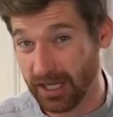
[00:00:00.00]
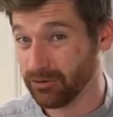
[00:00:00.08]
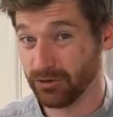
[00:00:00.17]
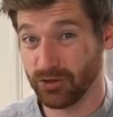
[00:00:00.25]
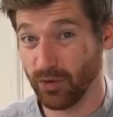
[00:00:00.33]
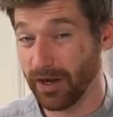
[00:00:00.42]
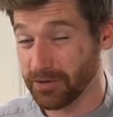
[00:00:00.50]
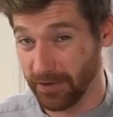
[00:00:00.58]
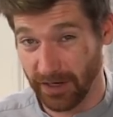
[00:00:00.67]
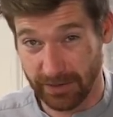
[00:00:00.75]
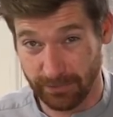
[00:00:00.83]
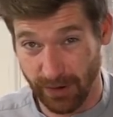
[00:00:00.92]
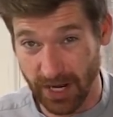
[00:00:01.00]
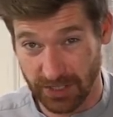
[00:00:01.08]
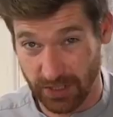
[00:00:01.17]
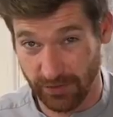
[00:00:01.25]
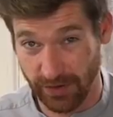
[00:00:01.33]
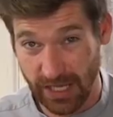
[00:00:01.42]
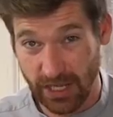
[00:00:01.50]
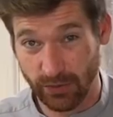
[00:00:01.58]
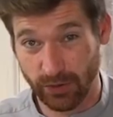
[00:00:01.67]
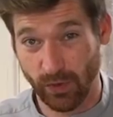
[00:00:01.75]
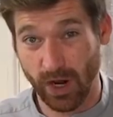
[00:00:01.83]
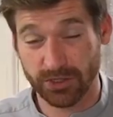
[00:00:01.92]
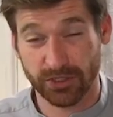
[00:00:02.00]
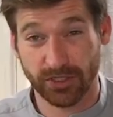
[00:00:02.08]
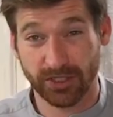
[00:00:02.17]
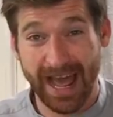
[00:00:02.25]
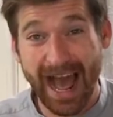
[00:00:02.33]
which is why it was very impressive when Roger could